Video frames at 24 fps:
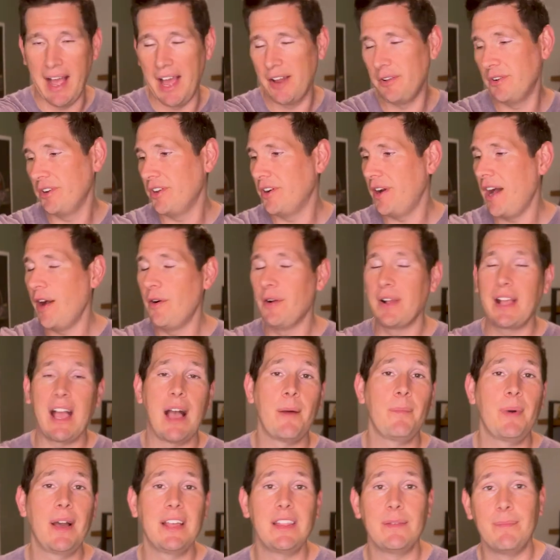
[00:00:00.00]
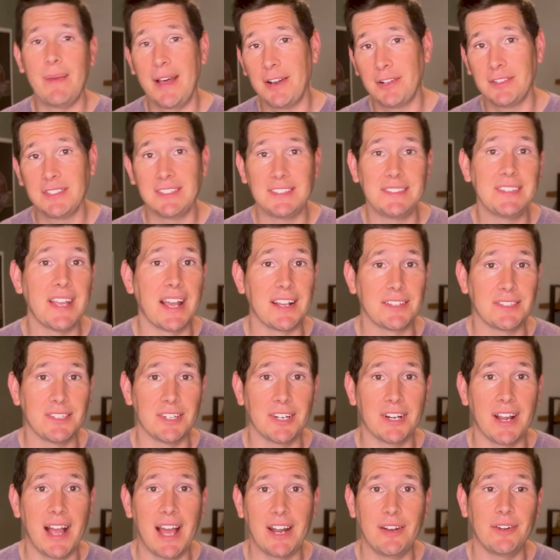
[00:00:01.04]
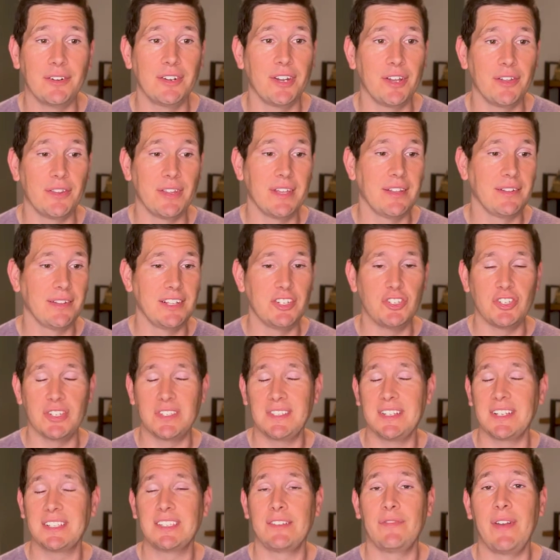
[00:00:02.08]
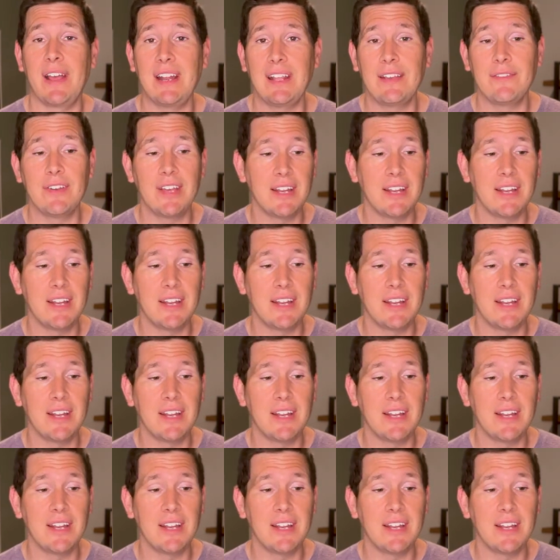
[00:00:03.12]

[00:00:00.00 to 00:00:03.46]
I don't know how it got by the metal detector. I don't know the logistics of any of